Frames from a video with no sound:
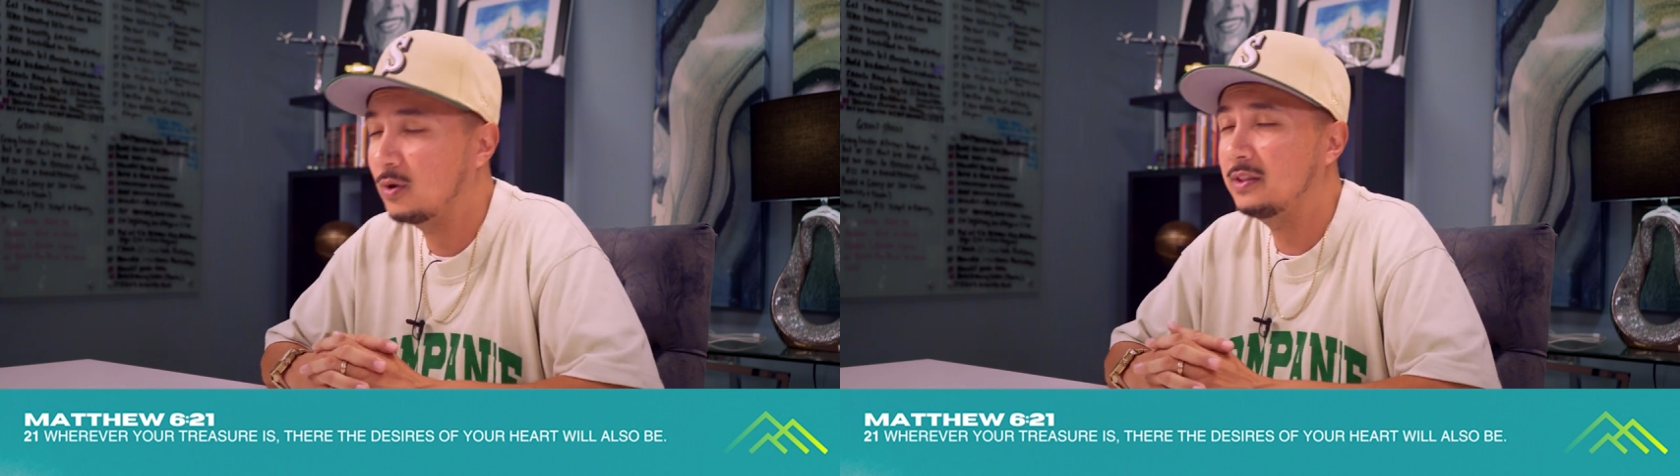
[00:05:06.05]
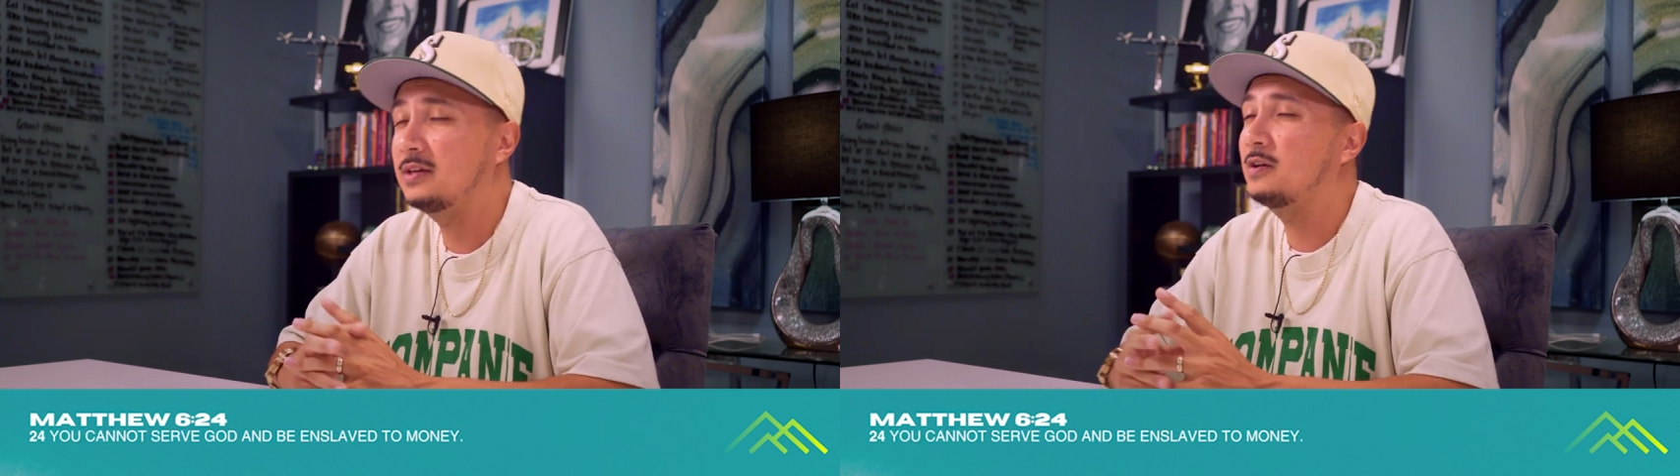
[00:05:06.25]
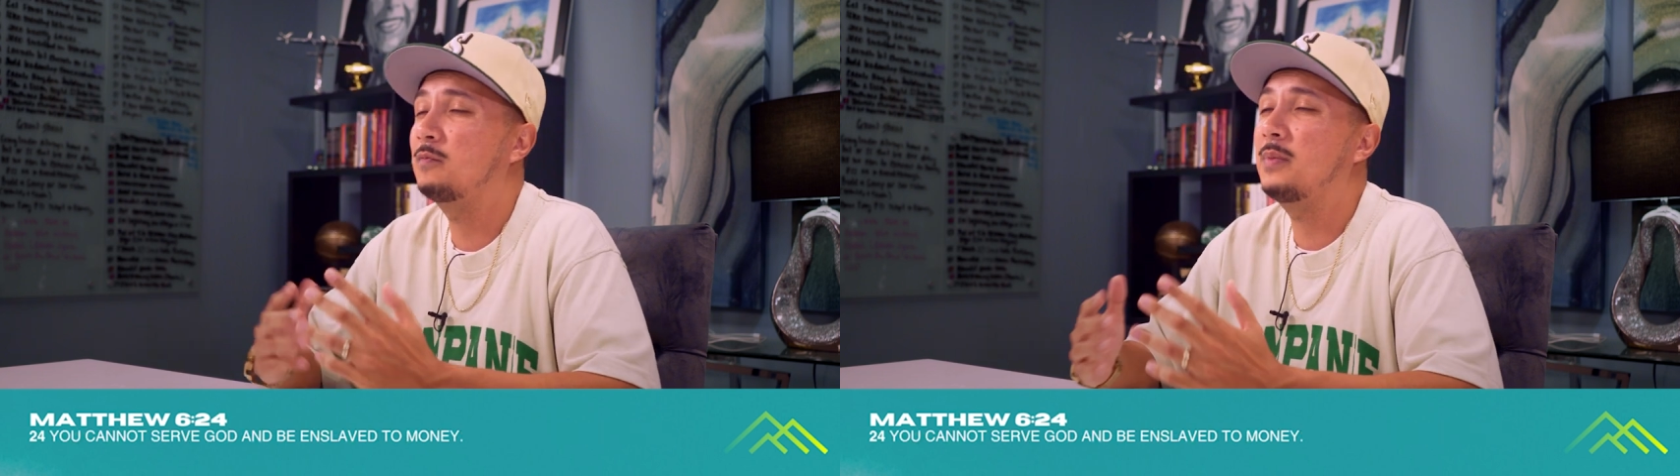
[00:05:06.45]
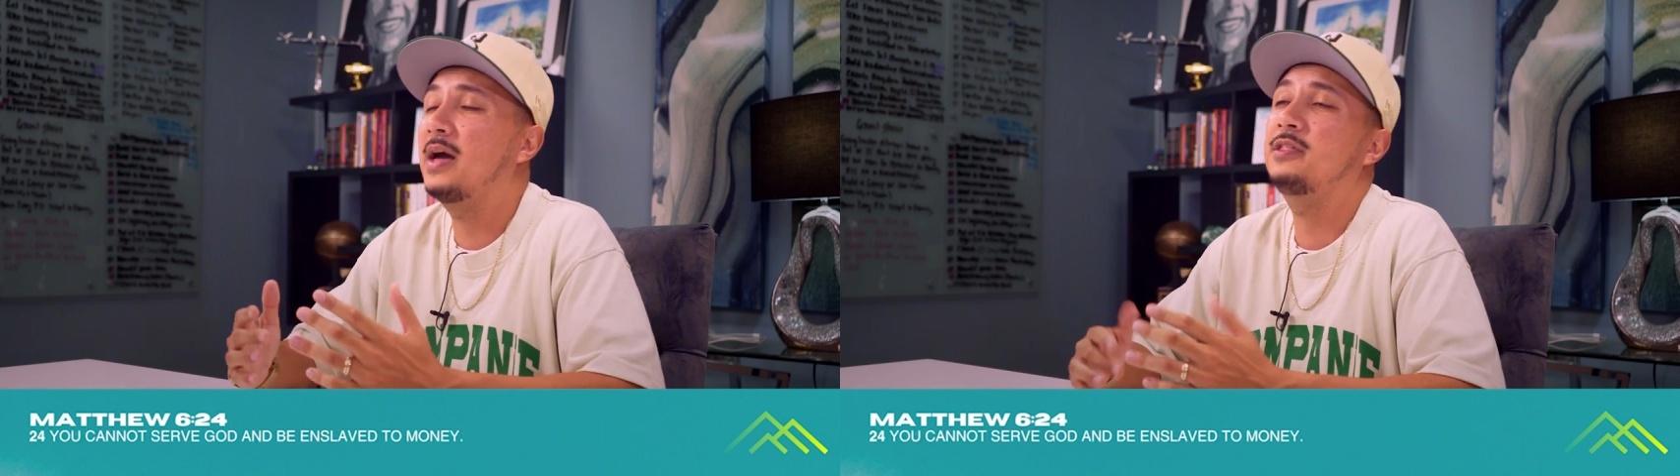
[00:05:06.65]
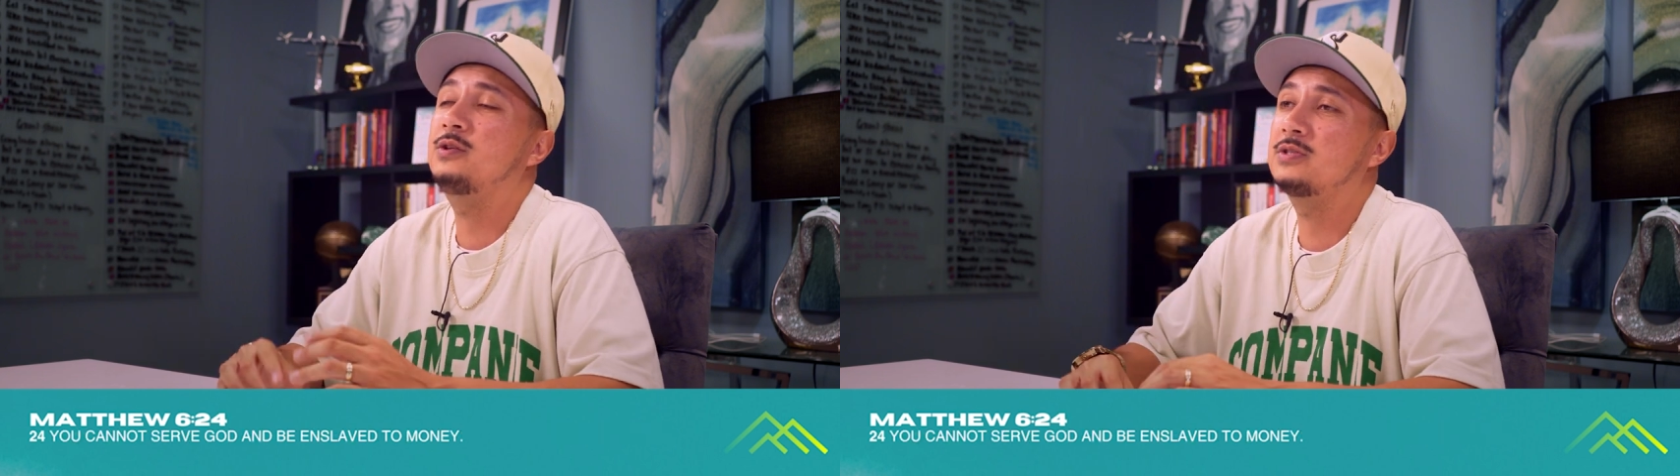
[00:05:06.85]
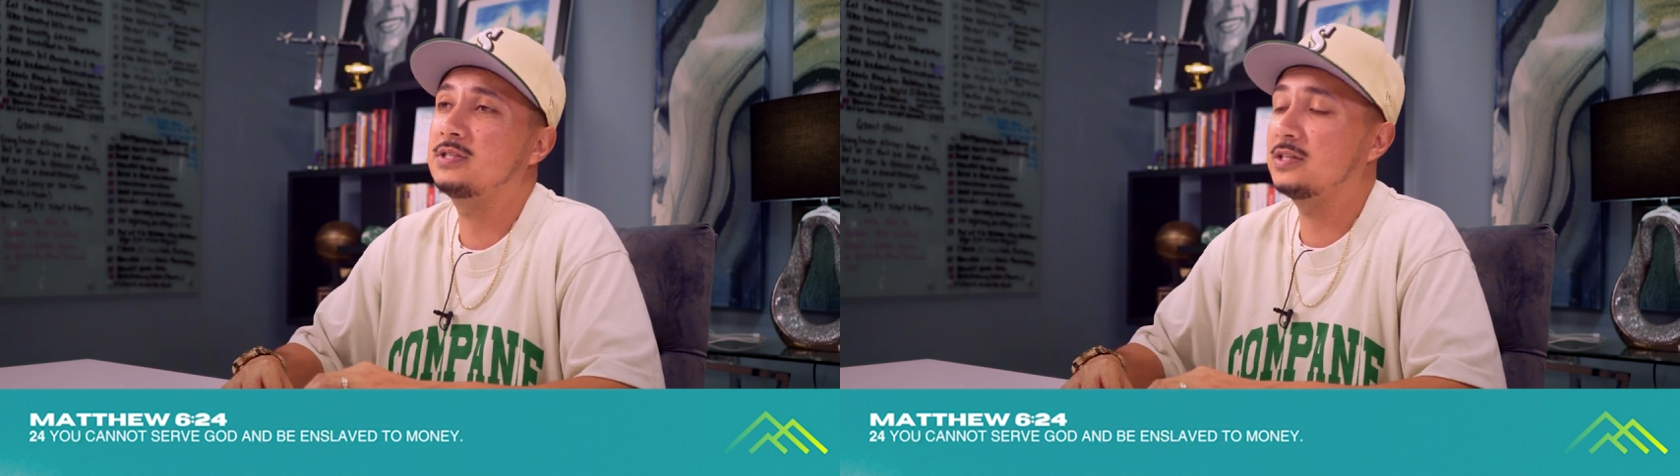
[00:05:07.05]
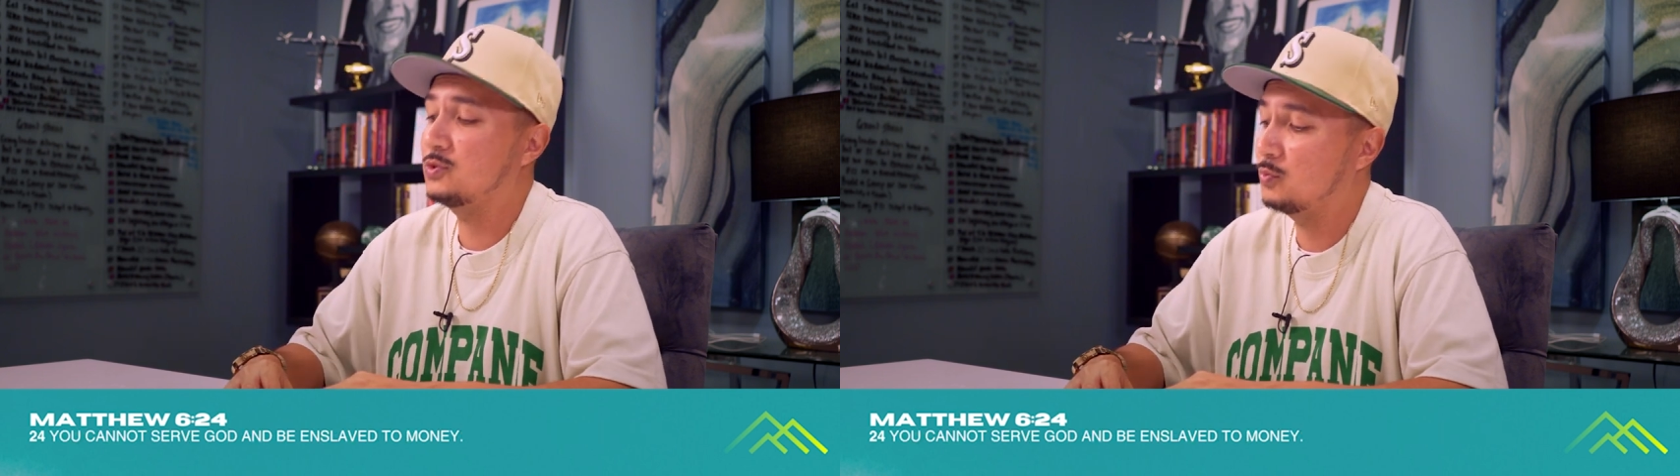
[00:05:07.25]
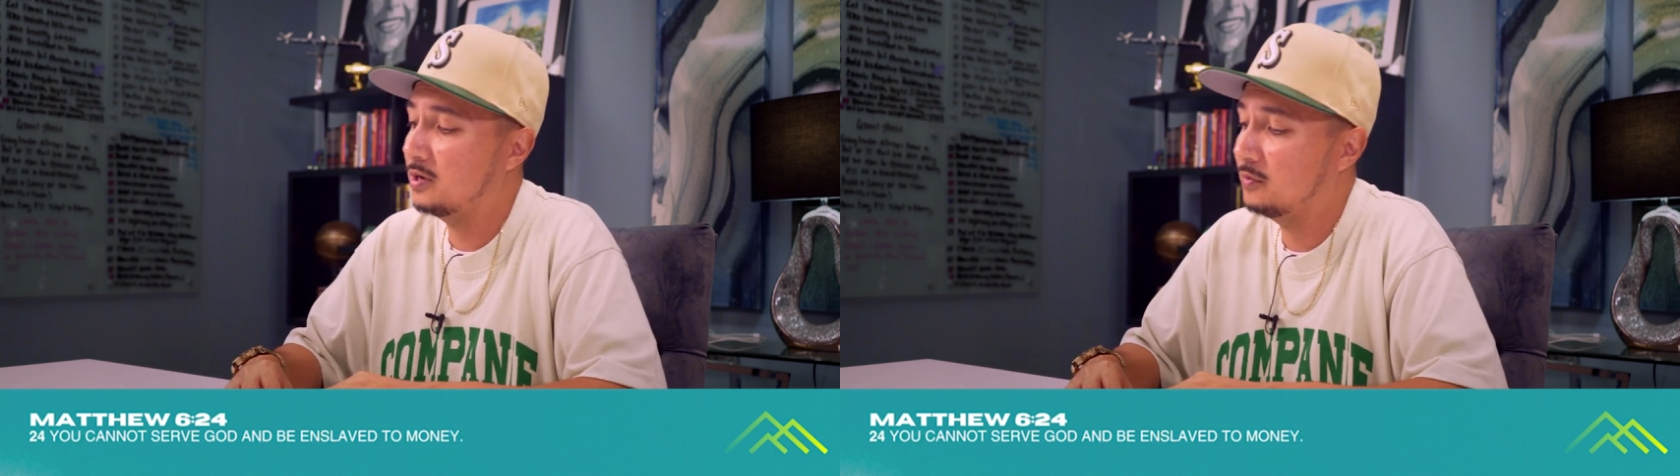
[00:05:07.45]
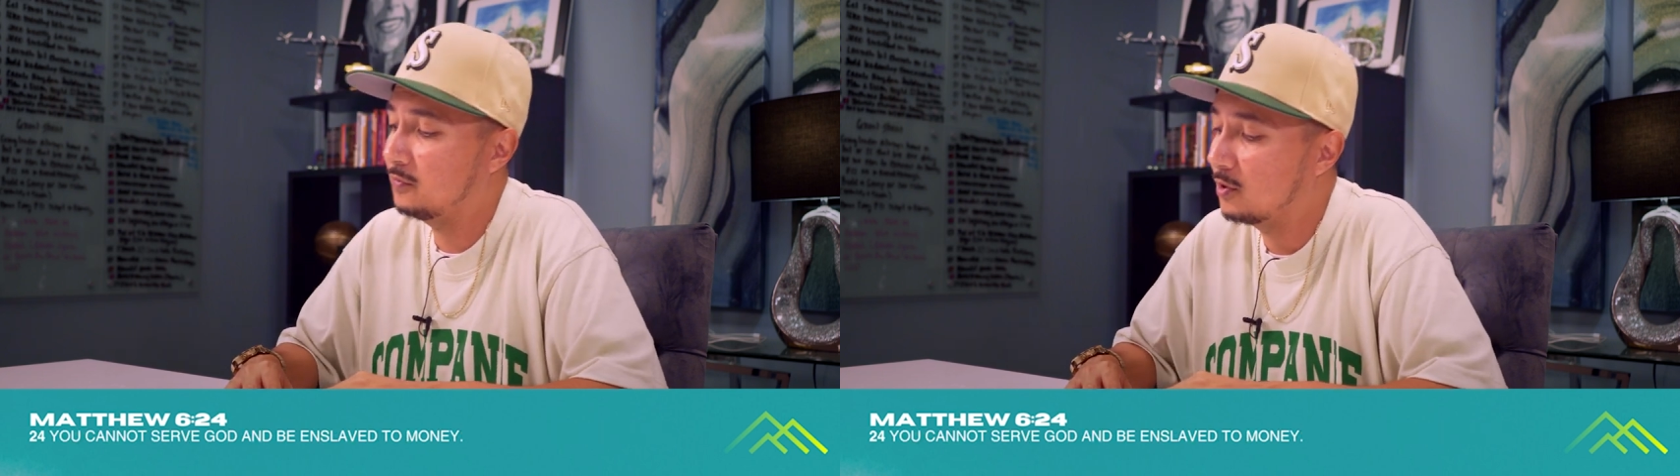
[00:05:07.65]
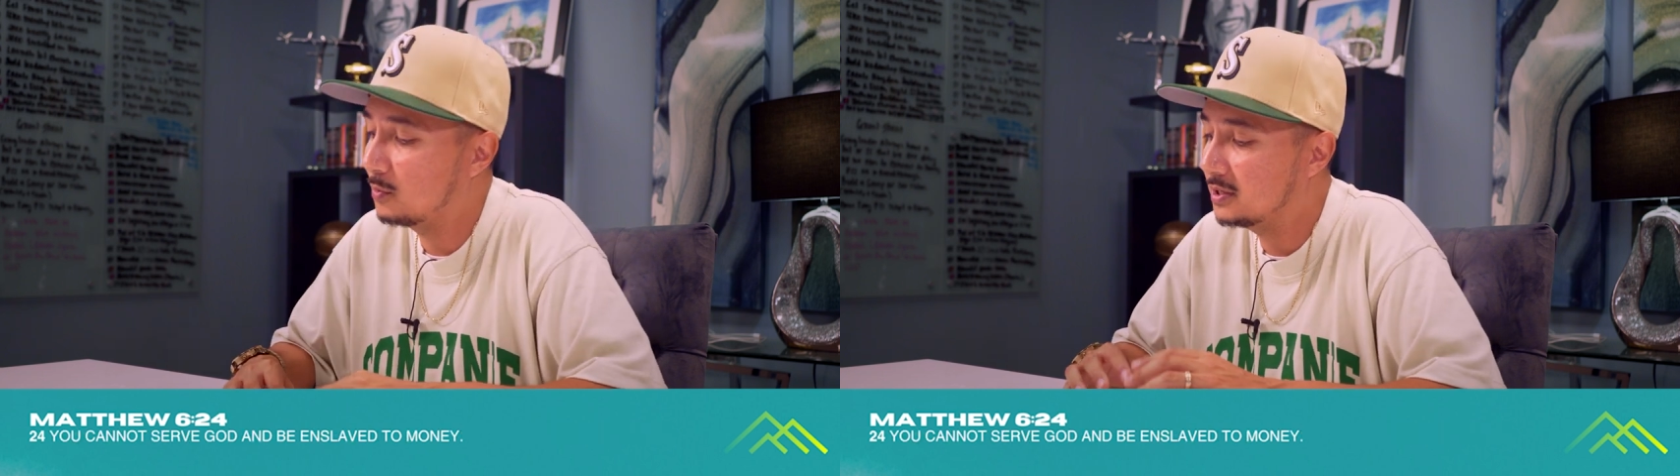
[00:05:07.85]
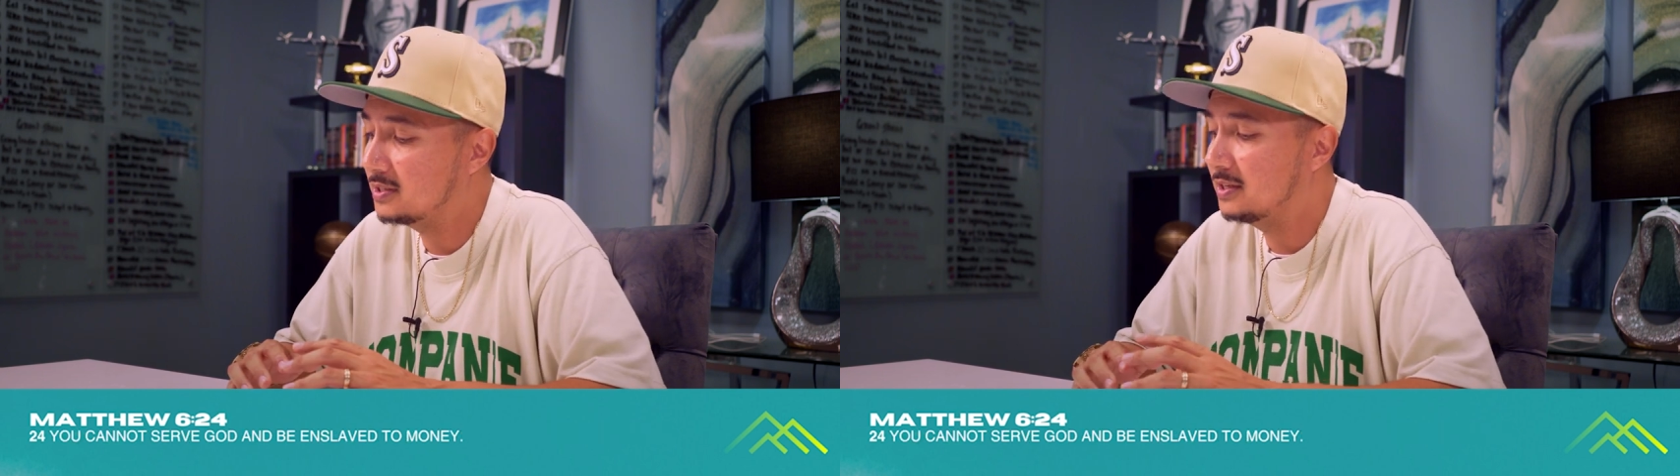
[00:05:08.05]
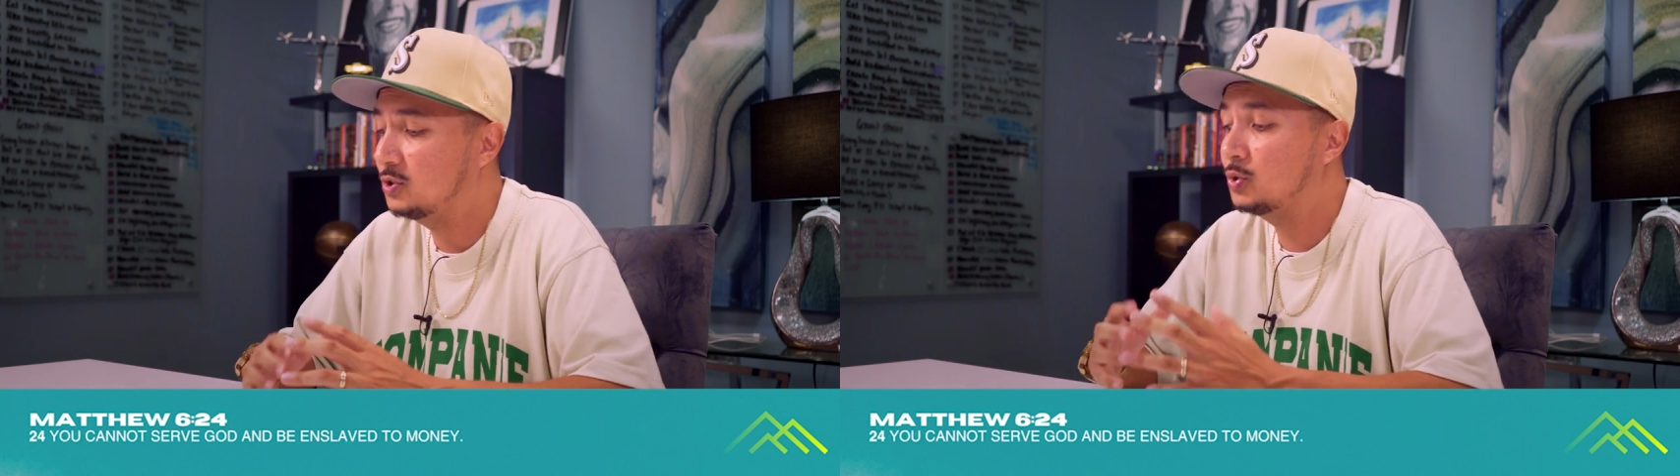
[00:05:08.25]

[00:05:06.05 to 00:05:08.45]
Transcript: I think of Matthew six twenty-four, where it says,